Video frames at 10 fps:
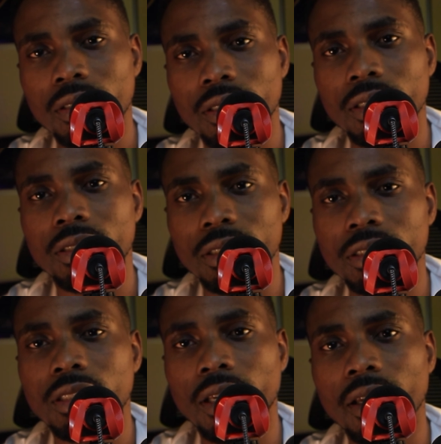did
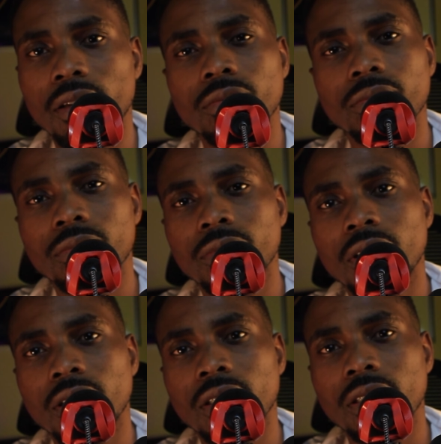his thing
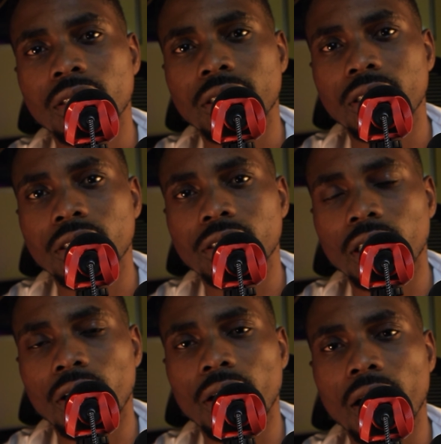in the
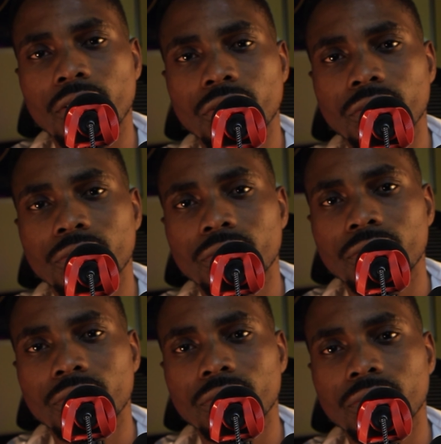second half.
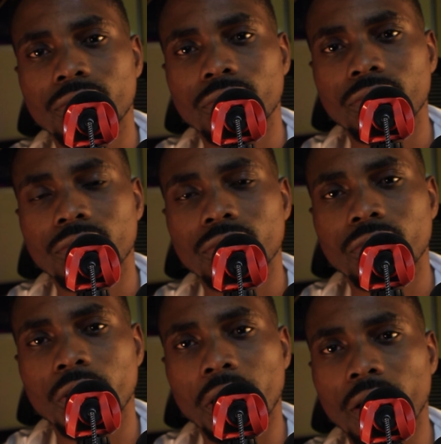
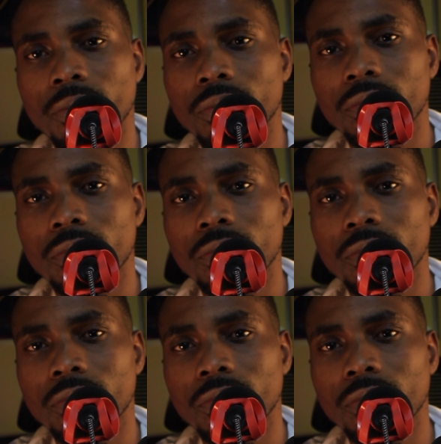Okay.